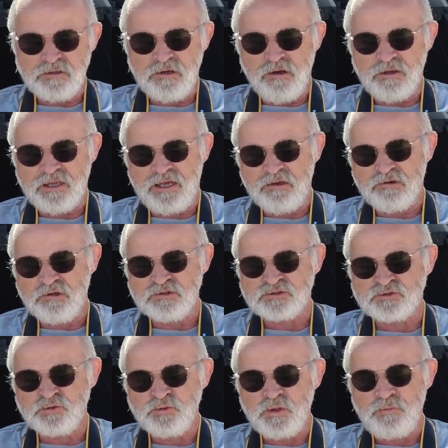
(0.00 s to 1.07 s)
Okay, I've got to
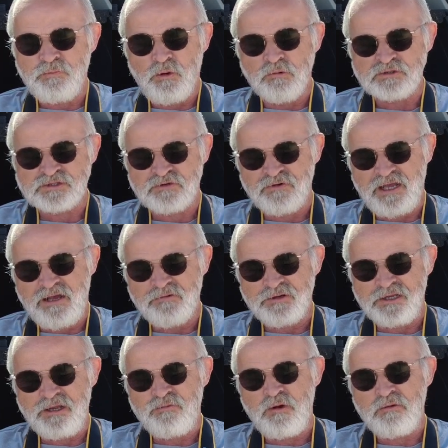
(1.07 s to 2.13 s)
draw the box around
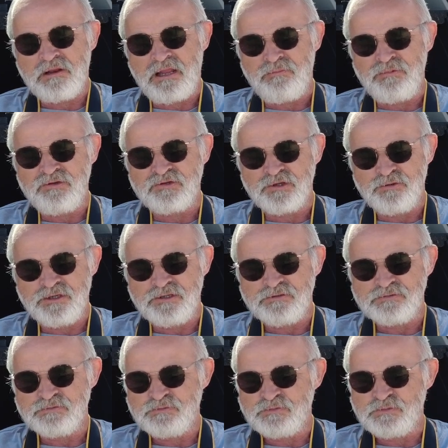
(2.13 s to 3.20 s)
it. It won't let me do it.
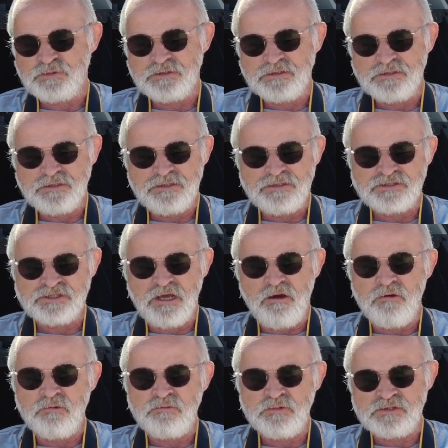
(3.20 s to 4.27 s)

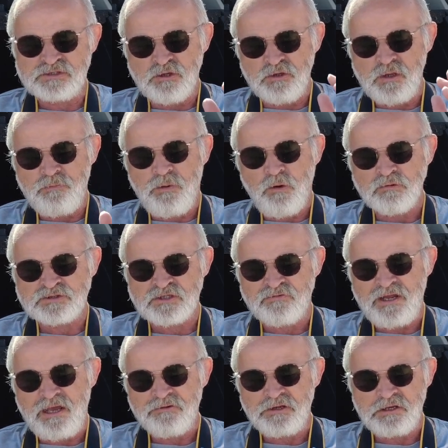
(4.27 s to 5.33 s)
So it's got the box
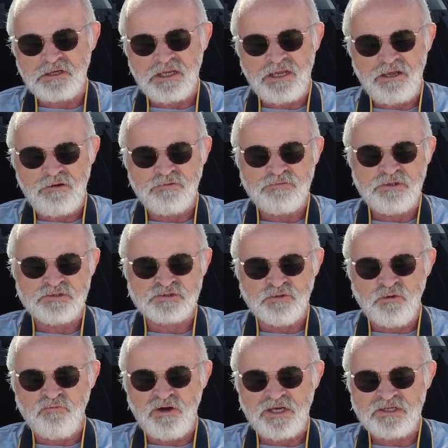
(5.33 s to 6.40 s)
around it now. It's
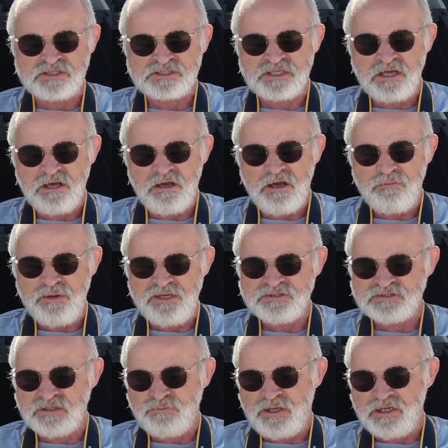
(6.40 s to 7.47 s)
already set up,
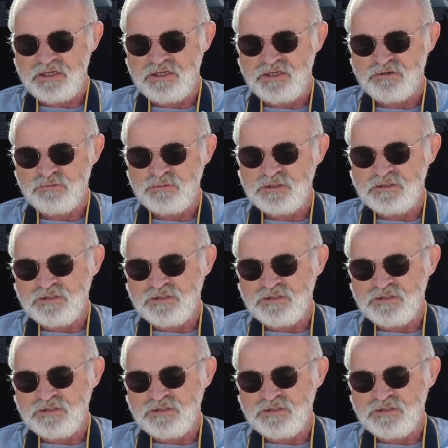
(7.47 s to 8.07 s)
estimated.